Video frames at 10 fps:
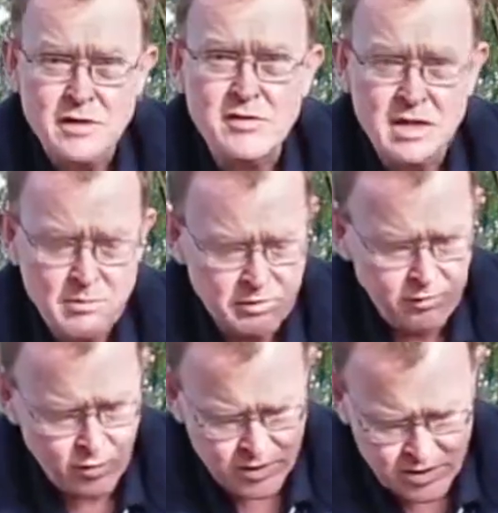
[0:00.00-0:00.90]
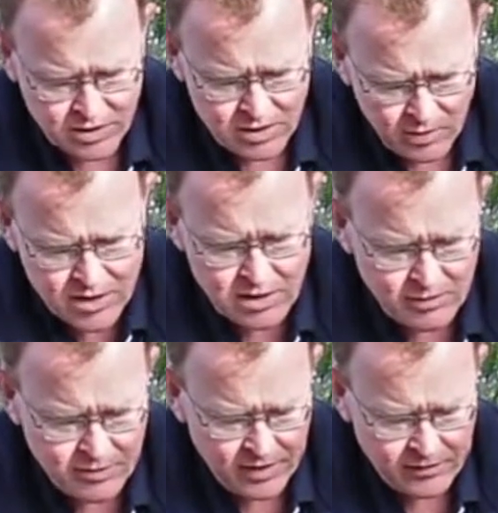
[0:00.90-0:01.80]
you've seen before, it's just a question
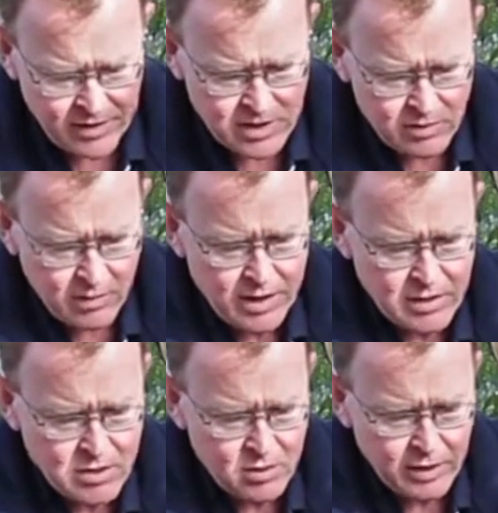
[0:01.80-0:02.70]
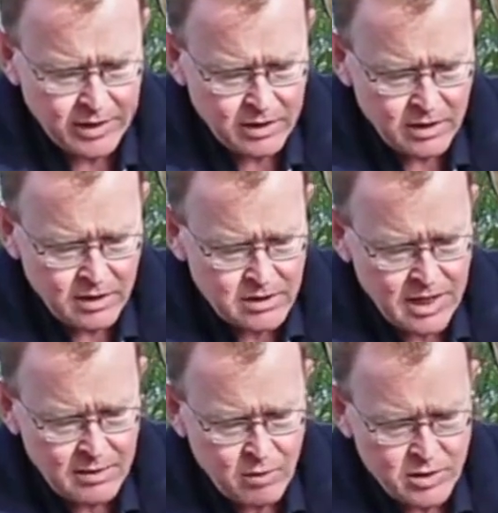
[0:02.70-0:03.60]
of actually reinstalling
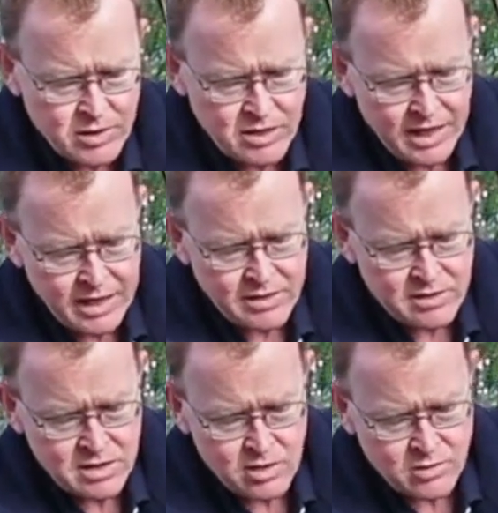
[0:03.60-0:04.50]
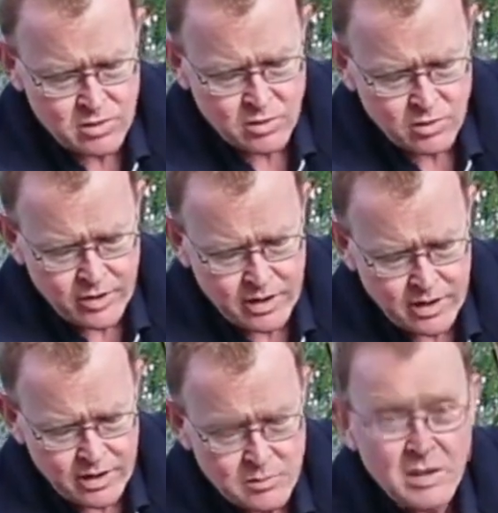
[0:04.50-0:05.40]
tape. Once again, it's the old story,
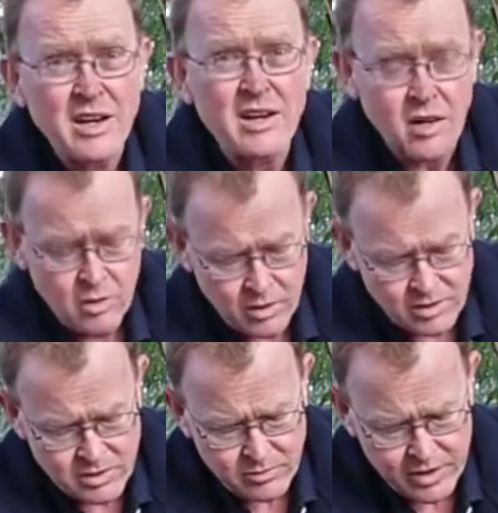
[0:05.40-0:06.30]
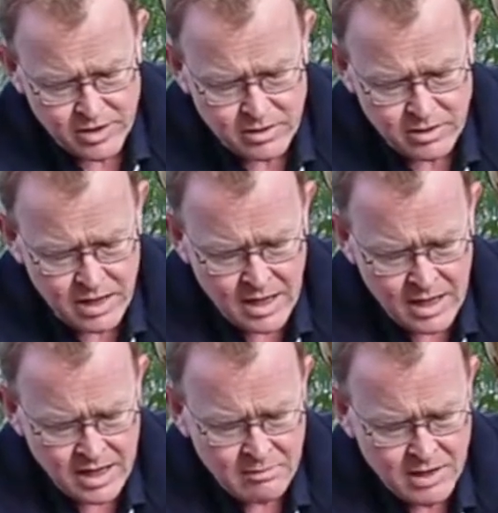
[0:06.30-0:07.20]
is we're going to clockwise direction
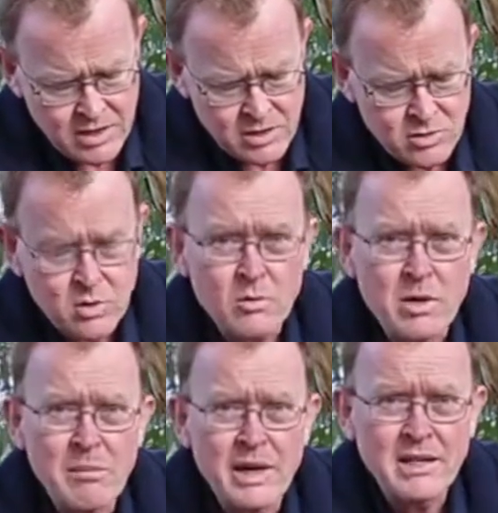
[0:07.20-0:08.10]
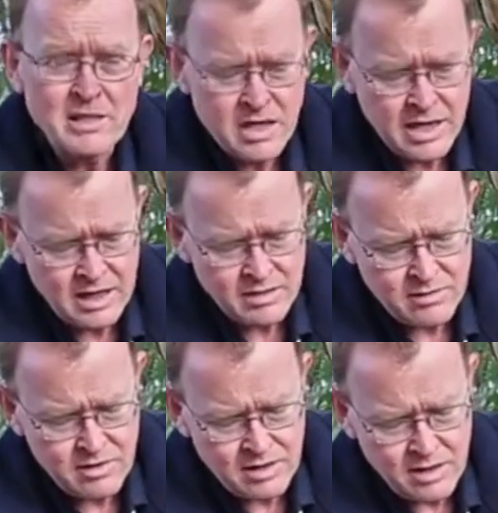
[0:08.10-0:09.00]
and make sure we maintain
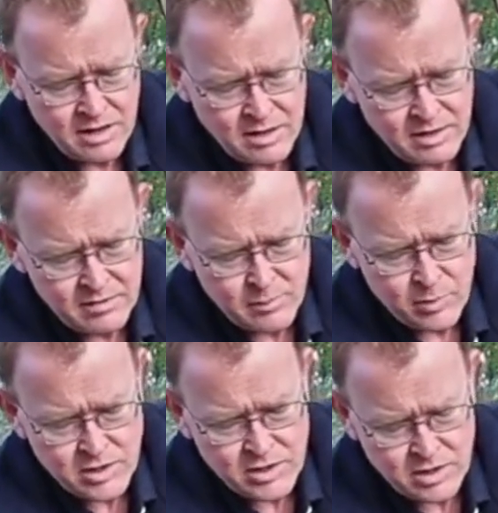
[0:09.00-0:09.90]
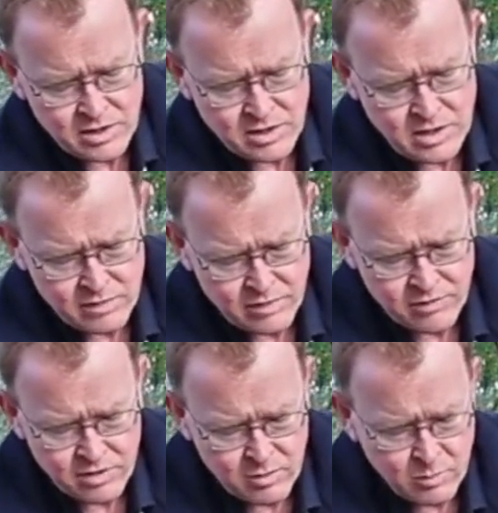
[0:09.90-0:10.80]
the pressure. You can see that I've
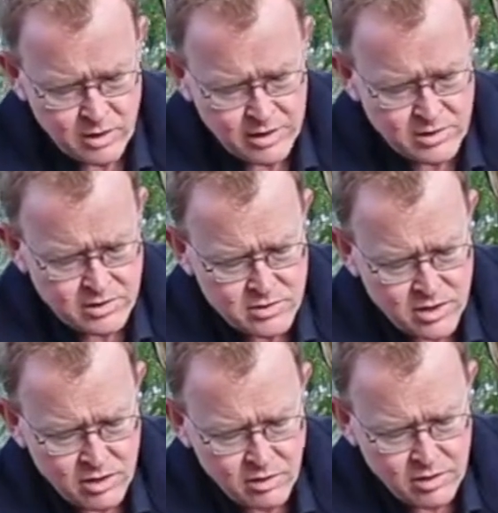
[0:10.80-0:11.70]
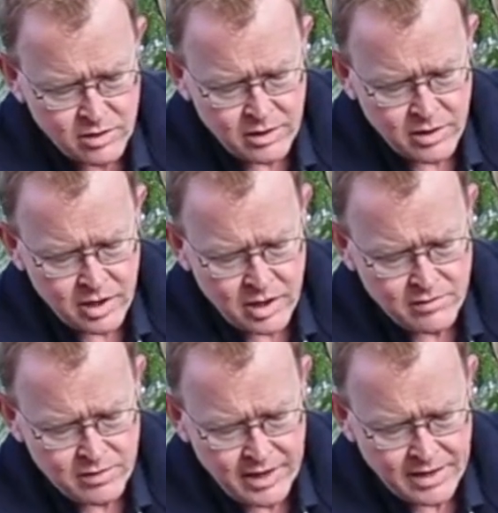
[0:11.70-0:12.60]
got complete control
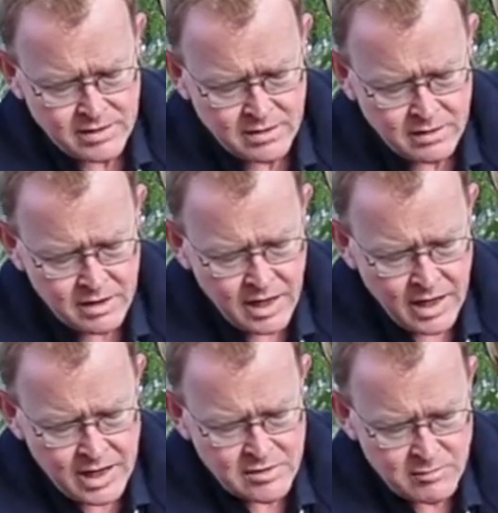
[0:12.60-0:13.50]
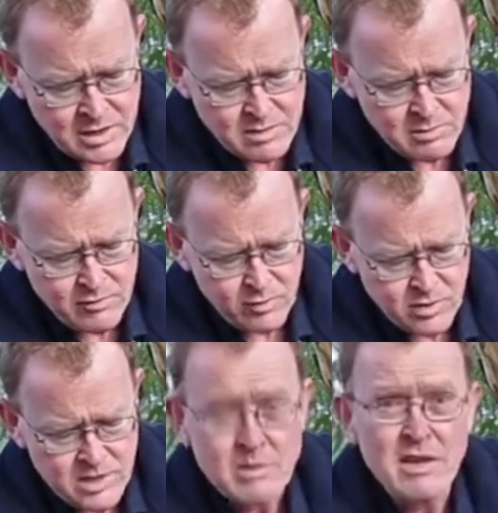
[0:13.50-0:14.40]
over that. As I've mentioned before
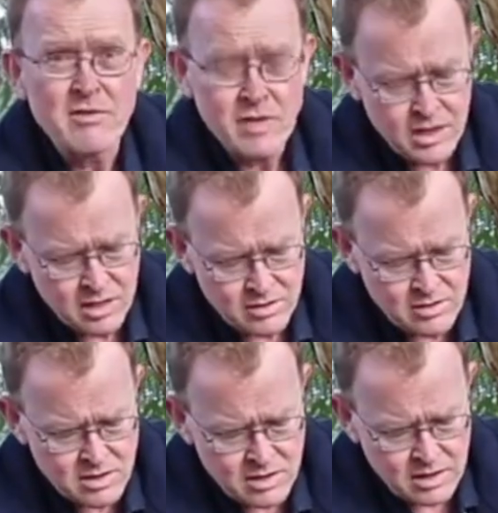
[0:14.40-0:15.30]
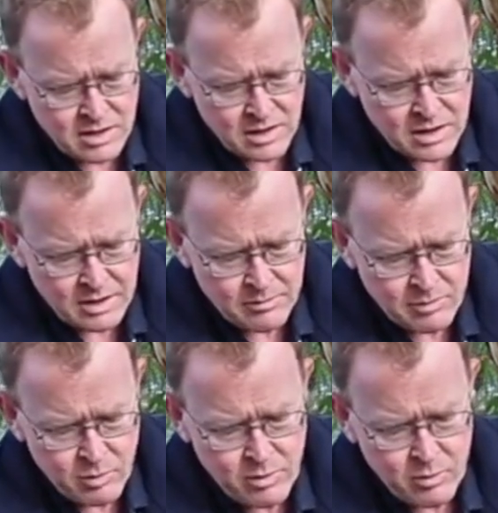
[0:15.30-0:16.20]
in some other videos, probably